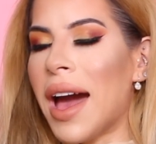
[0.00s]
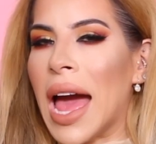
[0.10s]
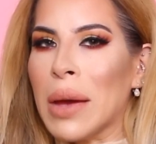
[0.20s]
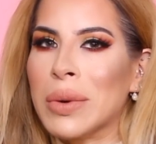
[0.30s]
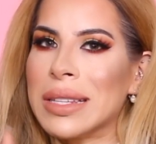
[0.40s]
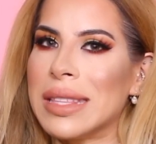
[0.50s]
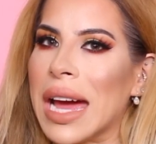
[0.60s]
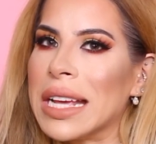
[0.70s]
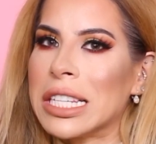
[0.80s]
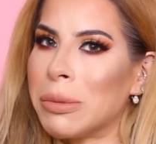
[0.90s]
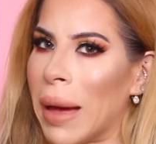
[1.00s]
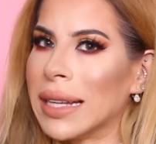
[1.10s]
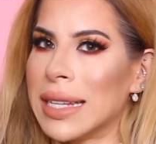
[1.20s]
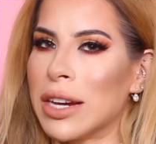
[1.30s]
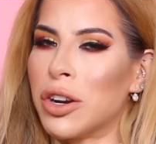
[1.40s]
I was not
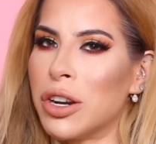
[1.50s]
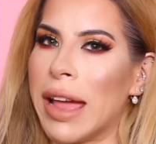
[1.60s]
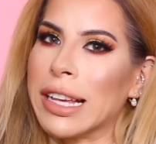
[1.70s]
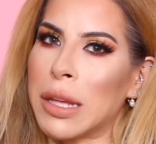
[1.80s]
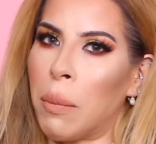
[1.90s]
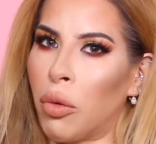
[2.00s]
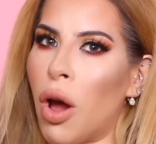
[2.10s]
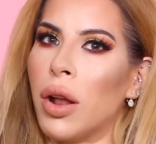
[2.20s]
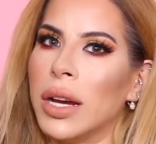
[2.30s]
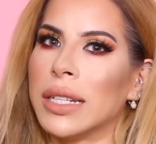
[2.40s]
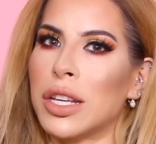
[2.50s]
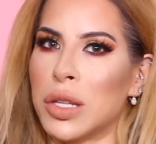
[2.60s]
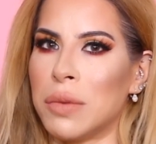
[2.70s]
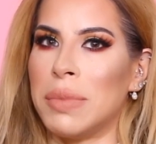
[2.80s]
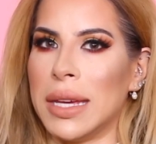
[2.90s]
expecting her next product
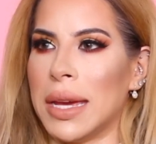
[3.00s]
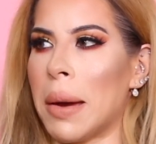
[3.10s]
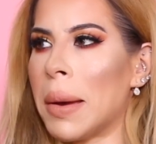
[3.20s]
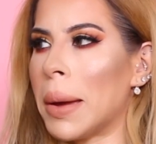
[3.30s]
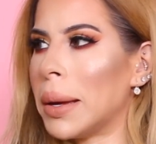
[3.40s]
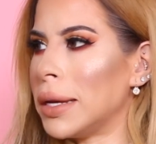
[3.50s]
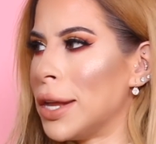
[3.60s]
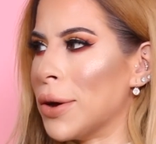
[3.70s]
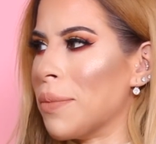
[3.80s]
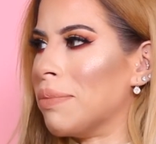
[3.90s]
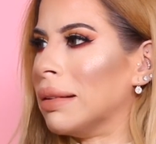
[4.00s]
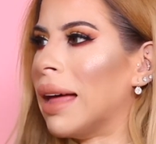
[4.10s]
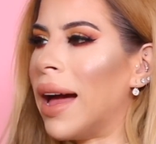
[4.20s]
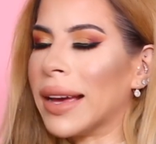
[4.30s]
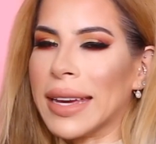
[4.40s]
to be, you know,
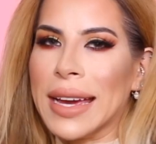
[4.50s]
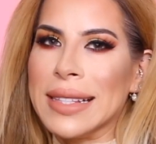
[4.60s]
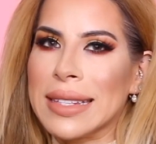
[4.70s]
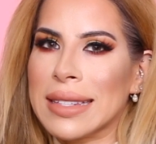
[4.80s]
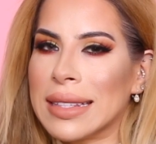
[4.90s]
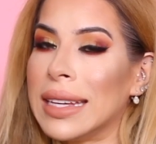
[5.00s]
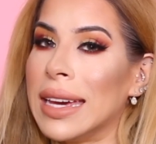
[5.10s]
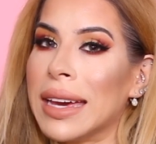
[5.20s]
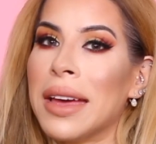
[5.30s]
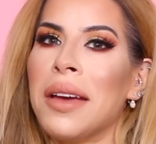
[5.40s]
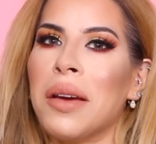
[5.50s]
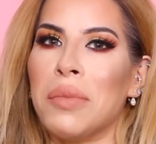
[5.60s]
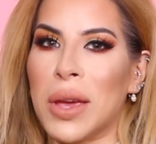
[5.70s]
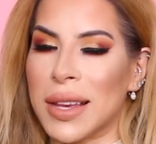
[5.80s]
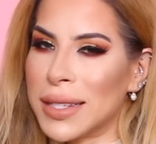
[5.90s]
black and sleek,
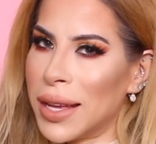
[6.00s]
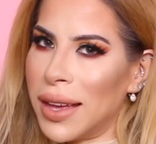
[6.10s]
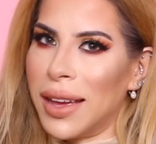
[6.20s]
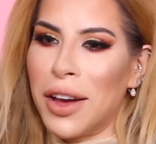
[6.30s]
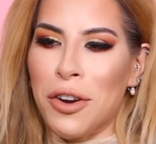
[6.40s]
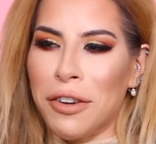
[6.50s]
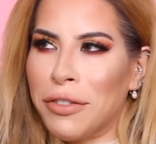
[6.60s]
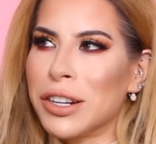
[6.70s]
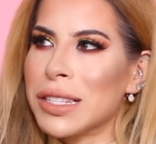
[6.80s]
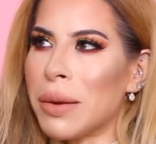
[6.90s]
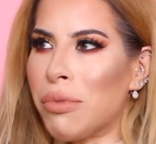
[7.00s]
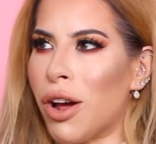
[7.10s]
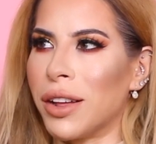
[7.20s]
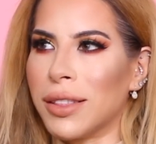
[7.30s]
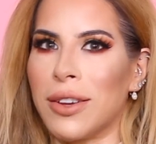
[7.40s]
because her first
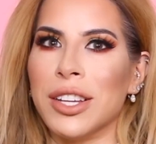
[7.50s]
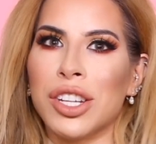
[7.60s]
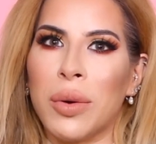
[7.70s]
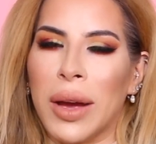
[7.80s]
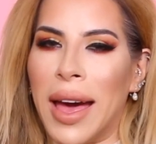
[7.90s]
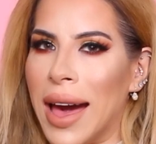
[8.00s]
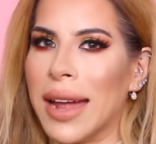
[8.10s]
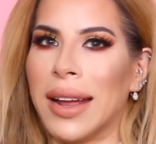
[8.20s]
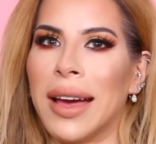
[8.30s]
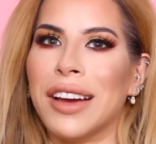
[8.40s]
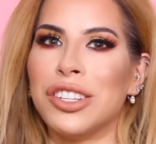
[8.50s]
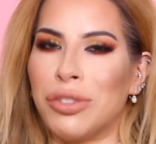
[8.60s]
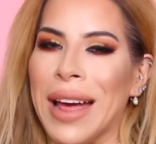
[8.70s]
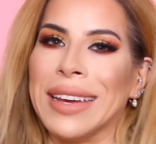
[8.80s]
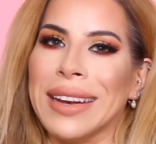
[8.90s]
product launch had a
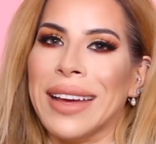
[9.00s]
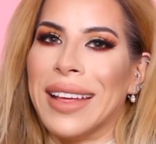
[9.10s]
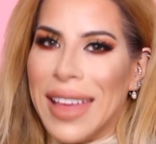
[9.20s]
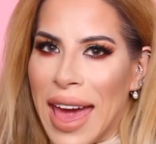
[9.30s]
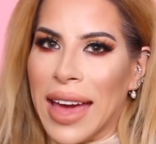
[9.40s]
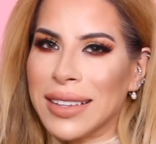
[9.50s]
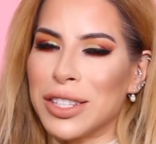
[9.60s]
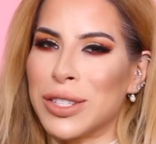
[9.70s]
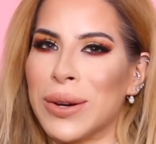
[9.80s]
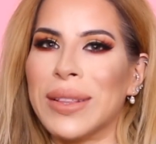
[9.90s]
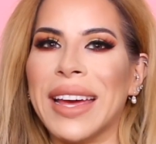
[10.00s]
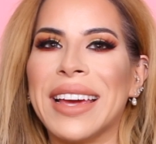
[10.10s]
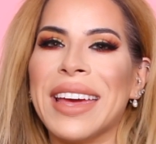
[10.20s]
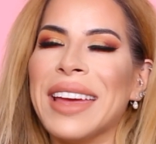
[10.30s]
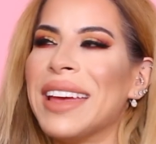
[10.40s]
dragon egg. So
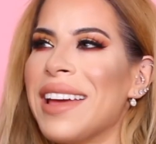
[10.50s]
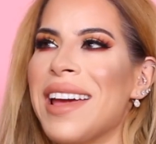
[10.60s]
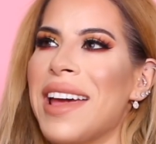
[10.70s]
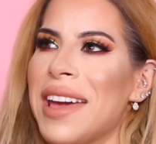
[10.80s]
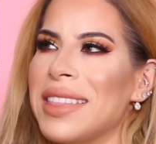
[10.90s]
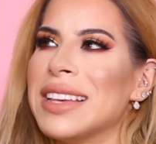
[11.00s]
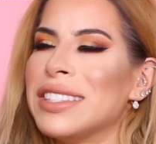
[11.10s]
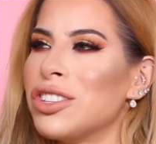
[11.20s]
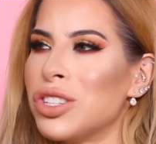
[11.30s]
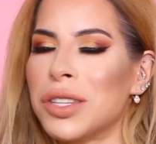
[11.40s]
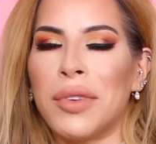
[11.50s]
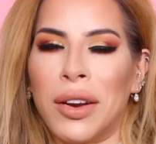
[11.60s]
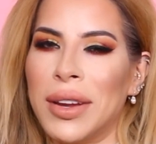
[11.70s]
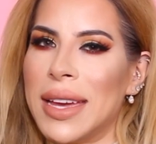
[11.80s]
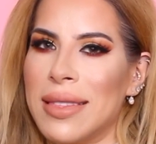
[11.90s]
like, this is just
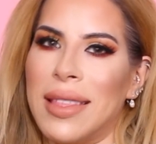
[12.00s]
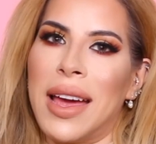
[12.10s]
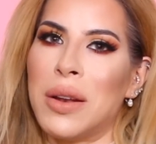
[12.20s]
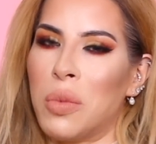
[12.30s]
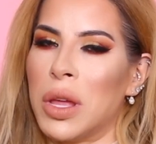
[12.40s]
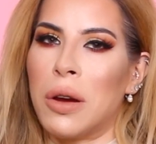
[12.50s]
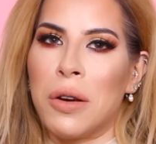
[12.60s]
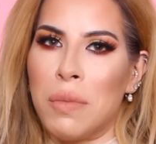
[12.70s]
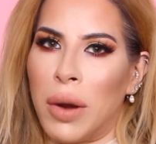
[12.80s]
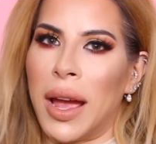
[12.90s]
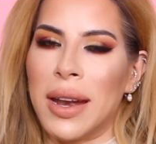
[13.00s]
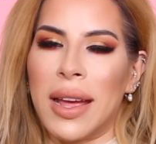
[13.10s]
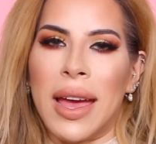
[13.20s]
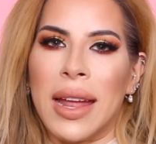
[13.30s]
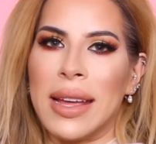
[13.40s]
very in line with her brand,
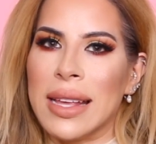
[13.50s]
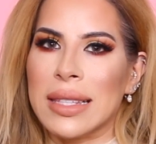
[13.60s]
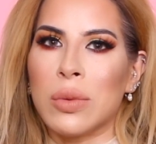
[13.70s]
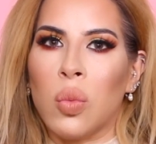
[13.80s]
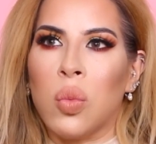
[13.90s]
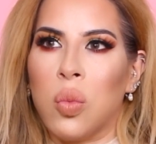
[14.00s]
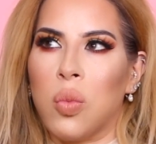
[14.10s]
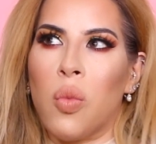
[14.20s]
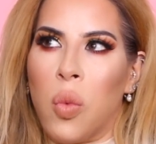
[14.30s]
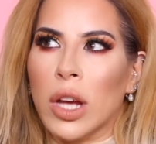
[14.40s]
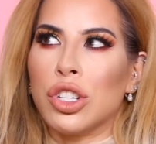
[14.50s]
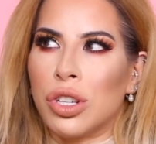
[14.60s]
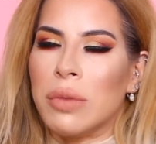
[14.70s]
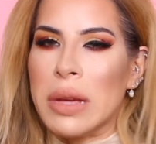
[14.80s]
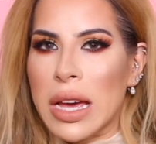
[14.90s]
and it's what
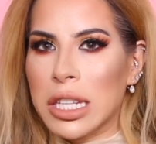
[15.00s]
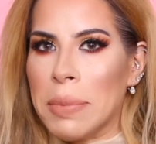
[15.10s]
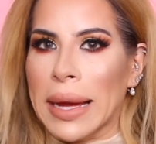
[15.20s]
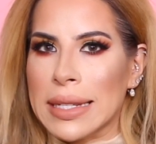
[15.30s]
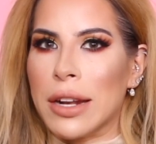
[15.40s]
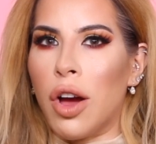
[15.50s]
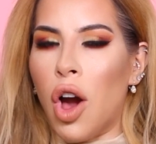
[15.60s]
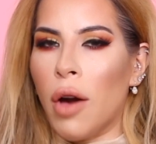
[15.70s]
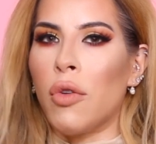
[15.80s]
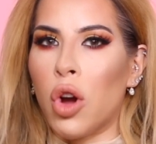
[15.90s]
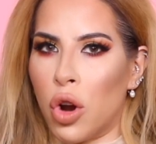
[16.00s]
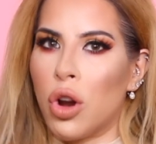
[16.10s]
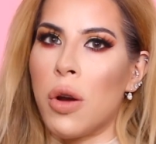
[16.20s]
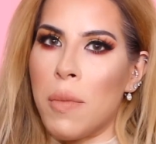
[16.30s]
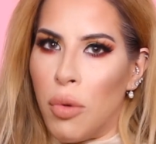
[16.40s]
should be expected of
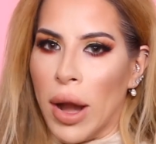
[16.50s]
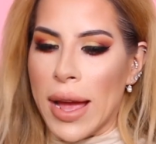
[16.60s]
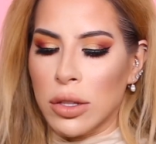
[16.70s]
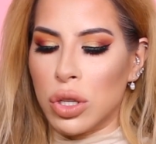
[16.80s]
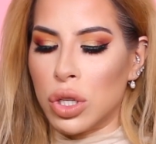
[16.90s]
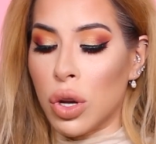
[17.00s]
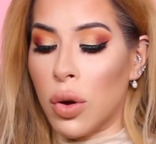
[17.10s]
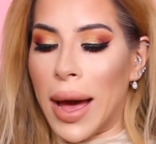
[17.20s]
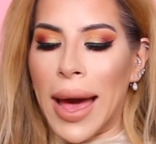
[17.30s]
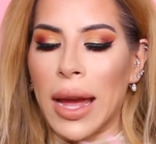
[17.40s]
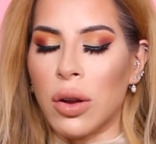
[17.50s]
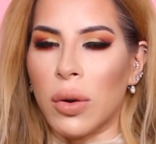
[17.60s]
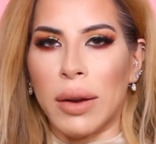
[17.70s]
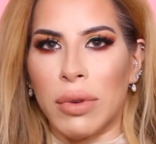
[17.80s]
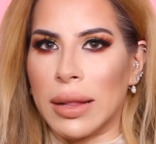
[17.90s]
her brand. So I
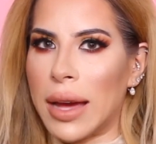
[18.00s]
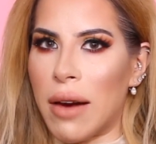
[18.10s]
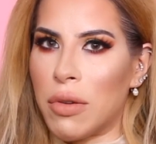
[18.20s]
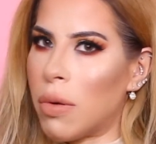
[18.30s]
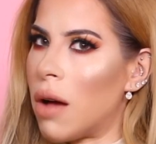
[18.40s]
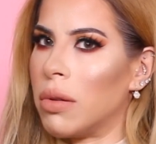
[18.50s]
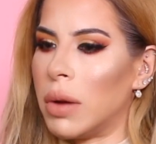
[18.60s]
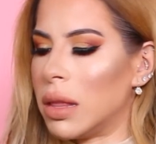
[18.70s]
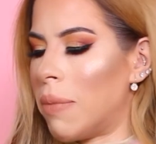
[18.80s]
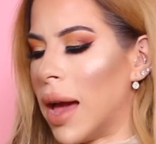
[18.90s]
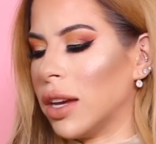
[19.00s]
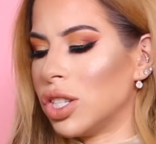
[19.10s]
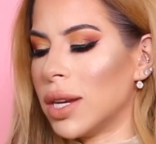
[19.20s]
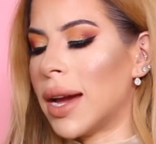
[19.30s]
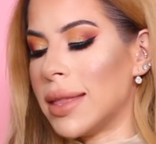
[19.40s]
don't really have a problem with the
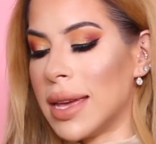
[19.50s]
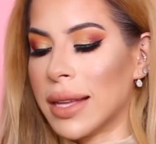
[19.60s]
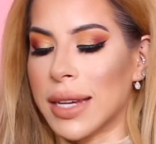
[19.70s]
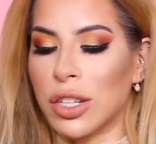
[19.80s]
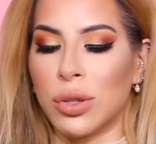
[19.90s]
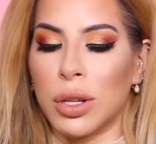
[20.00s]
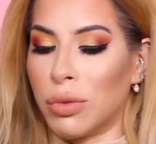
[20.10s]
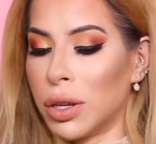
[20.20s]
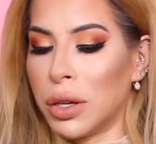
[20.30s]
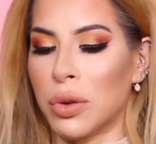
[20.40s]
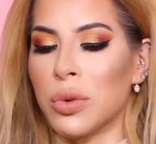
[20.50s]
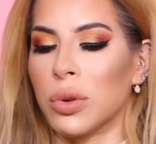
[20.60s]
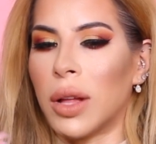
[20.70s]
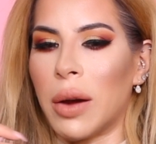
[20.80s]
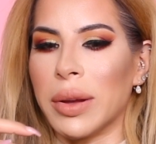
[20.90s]
packaging. I think it's actually really
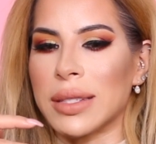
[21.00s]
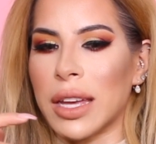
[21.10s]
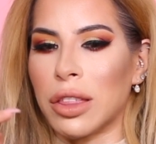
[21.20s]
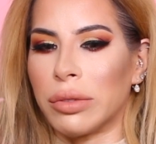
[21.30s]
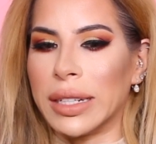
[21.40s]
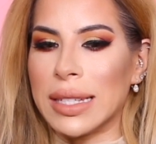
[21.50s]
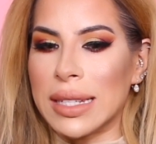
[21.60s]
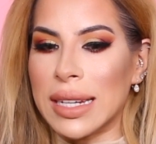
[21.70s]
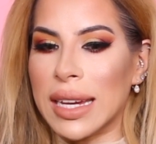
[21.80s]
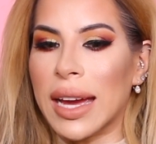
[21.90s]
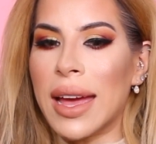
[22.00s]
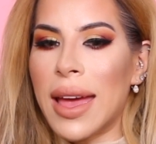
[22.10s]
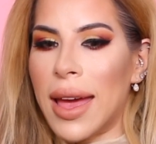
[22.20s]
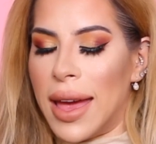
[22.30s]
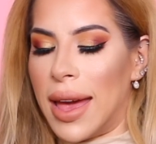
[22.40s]
cool how it's like 3D,
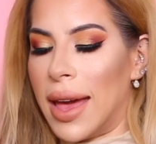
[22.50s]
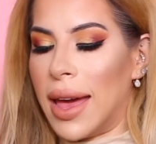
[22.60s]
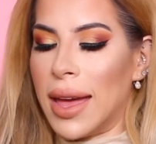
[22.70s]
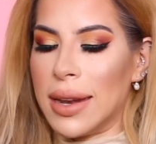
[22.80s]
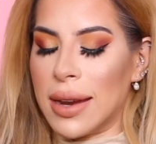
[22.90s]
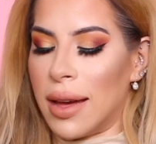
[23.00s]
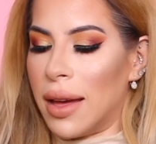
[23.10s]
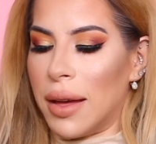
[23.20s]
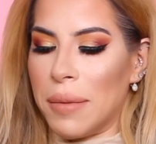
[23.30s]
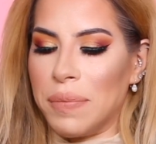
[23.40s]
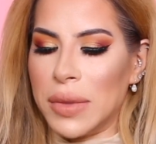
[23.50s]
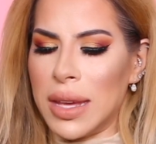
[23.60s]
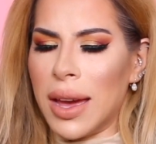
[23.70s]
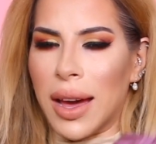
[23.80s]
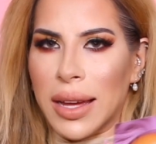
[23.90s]
and
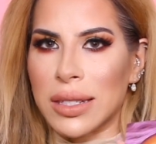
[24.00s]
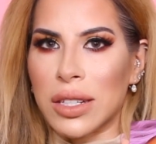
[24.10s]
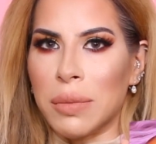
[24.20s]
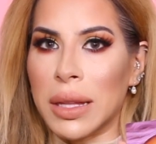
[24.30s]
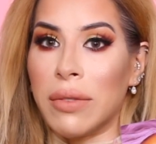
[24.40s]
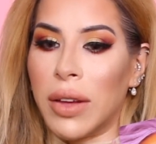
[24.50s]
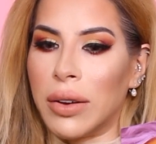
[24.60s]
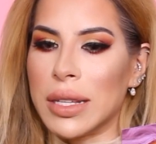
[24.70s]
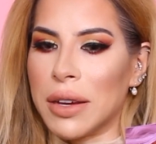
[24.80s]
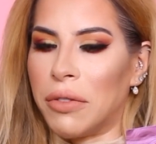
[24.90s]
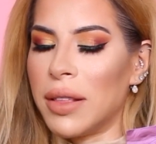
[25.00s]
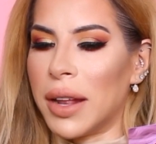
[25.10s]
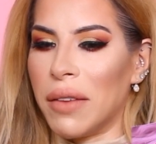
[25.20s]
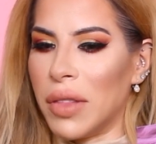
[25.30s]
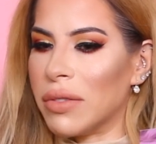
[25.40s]
yeah, it's something very different
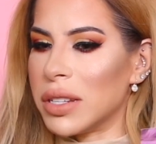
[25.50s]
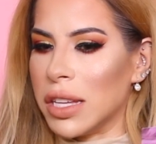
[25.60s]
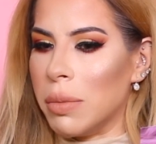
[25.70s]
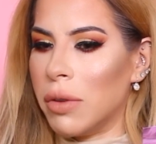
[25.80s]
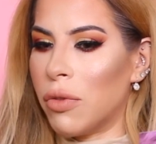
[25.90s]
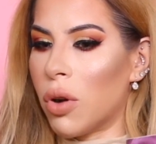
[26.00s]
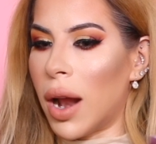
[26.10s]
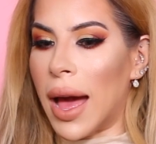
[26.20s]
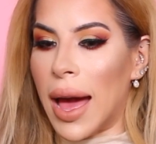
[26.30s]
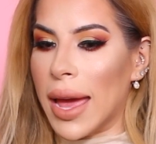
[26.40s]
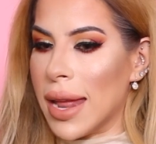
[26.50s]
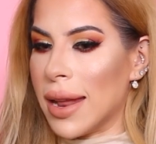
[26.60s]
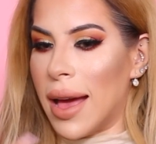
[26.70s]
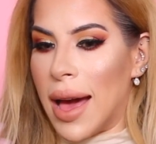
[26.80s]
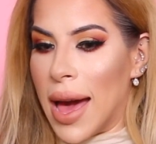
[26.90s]
that I've never seen before, and
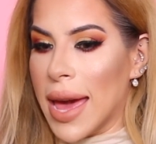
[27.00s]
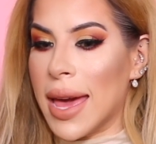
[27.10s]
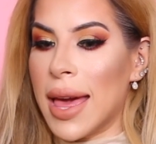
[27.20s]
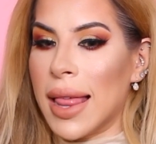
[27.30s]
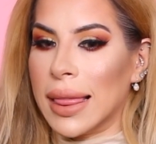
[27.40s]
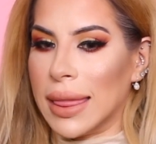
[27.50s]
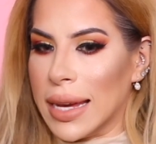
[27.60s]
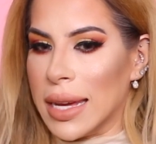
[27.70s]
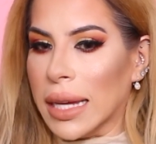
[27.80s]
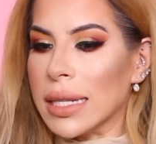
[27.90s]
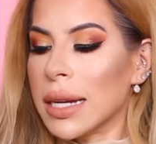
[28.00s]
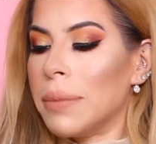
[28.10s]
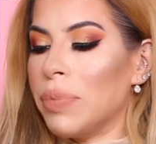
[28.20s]
I like it.